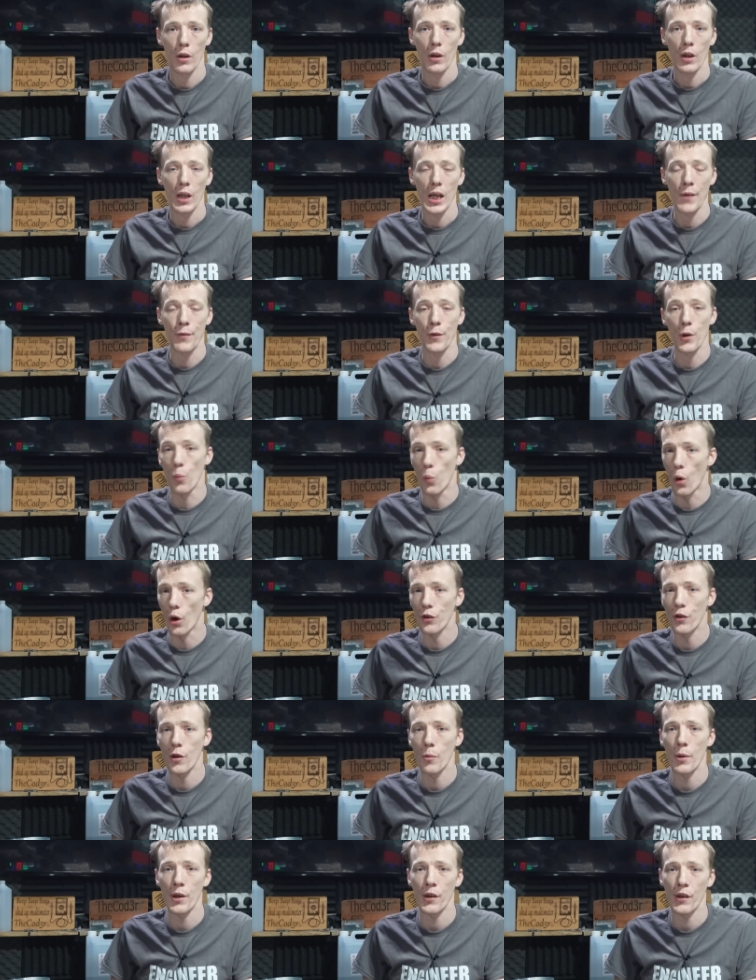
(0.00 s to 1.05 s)
If you
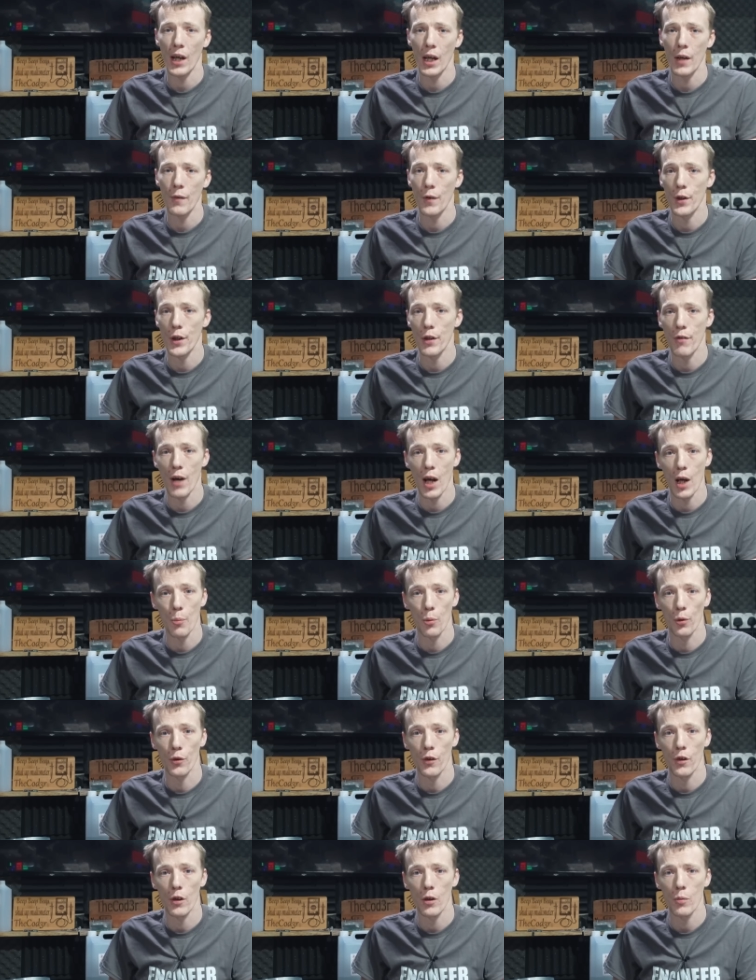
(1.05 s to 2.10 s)
want to be safe and you're
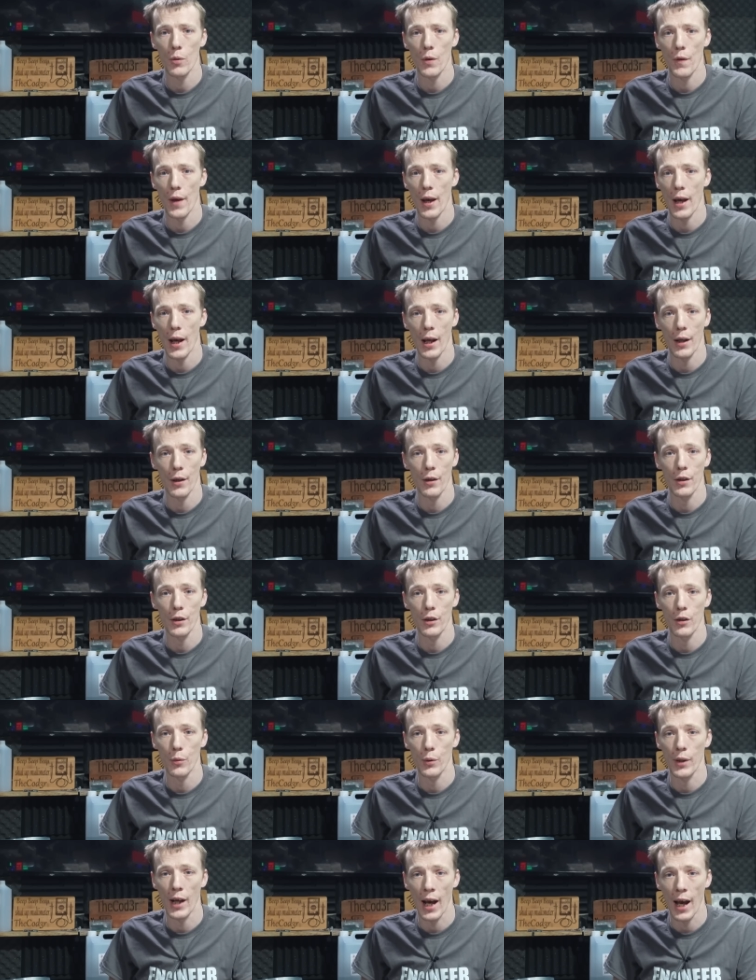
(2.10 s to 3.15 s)
able to, then
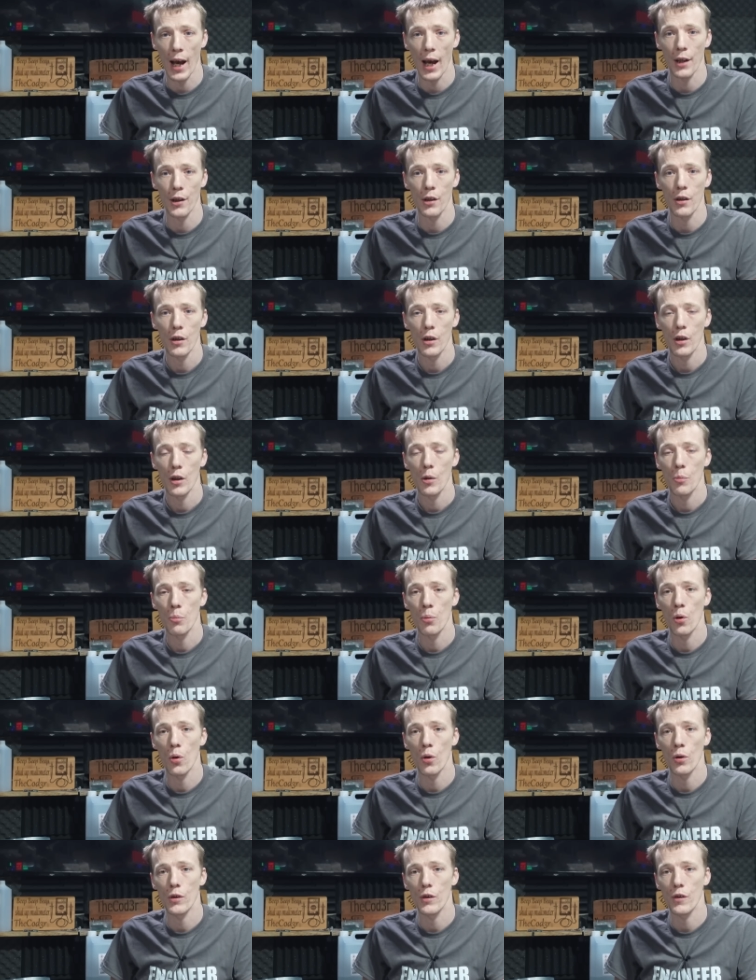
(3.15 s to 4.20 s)
you can
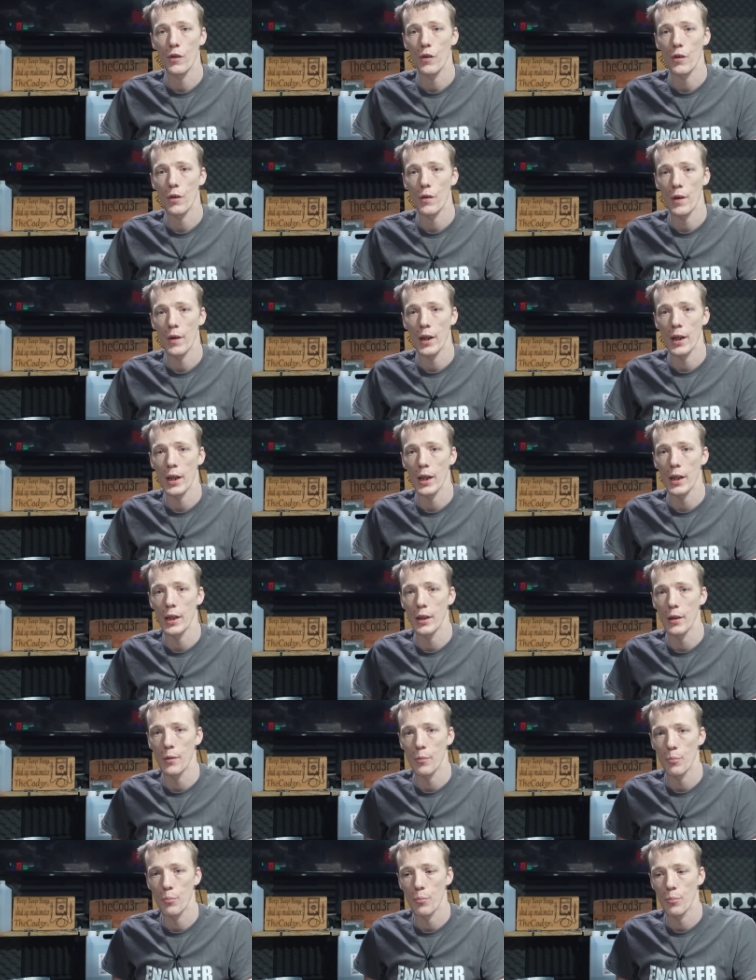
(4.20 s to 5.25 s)
put
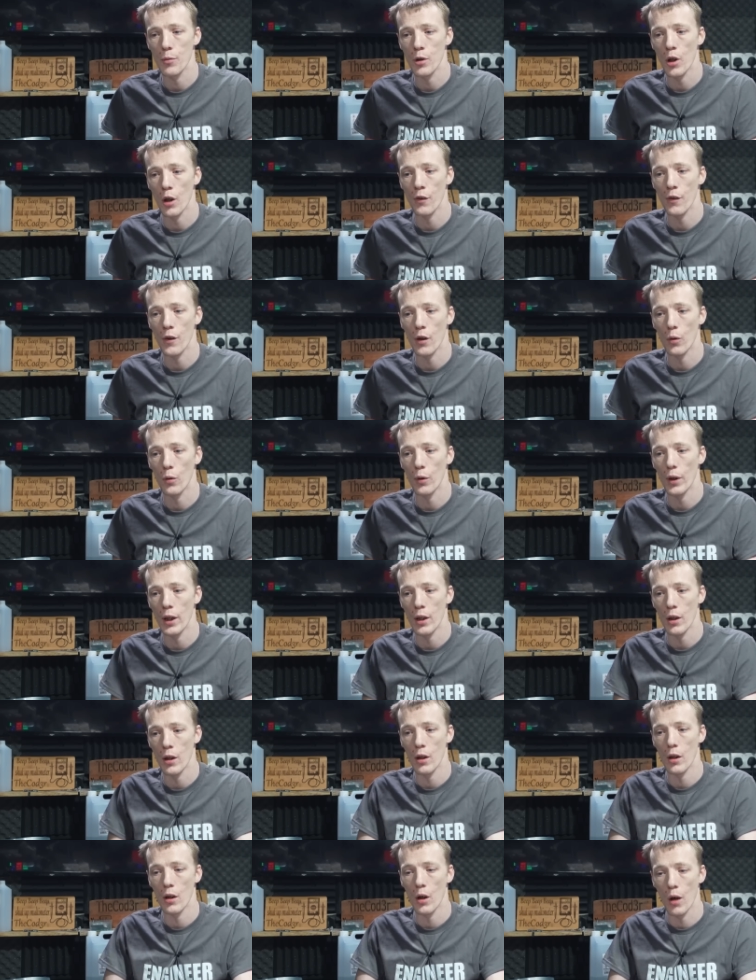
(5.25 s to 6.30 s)
the console in
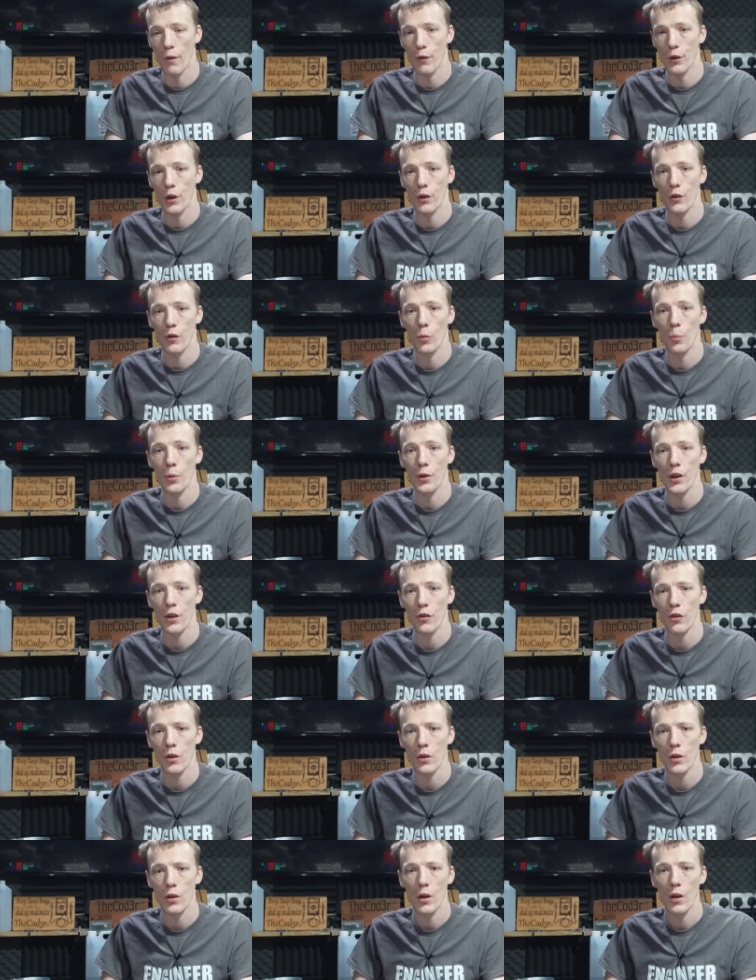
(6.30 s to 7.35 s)
a horizontal
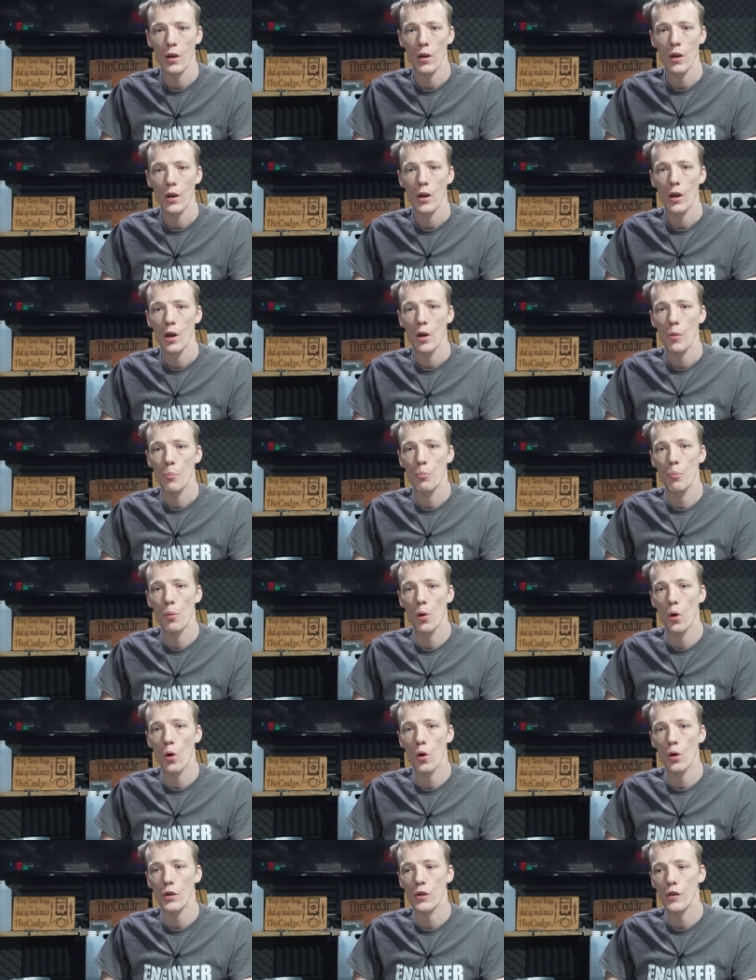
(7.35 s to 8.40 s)
position.
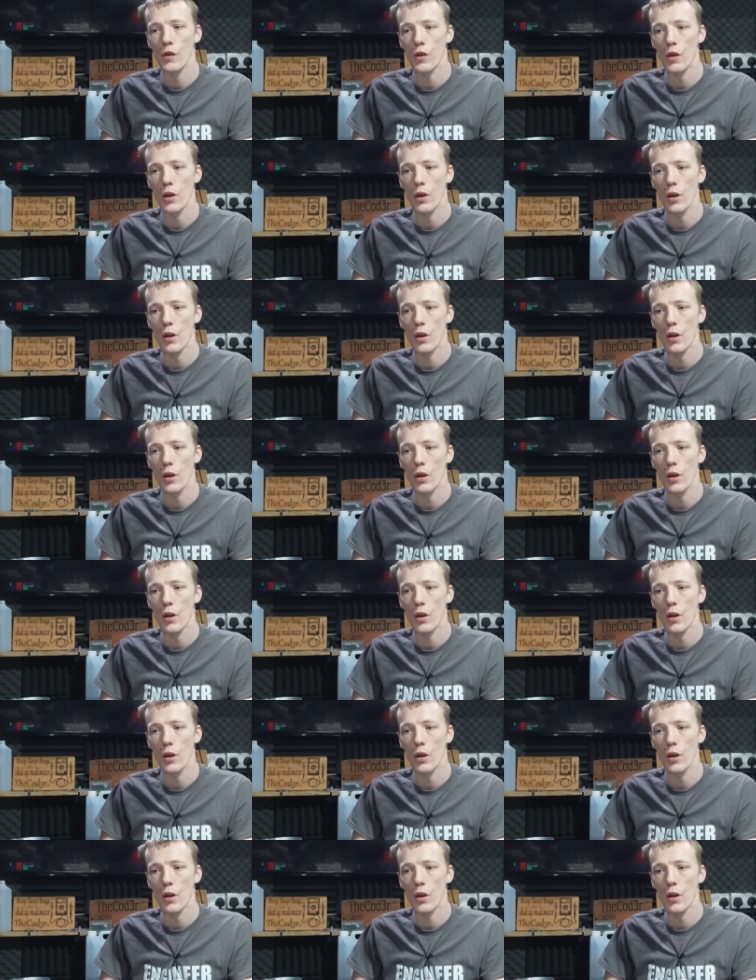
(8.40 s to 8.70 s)
But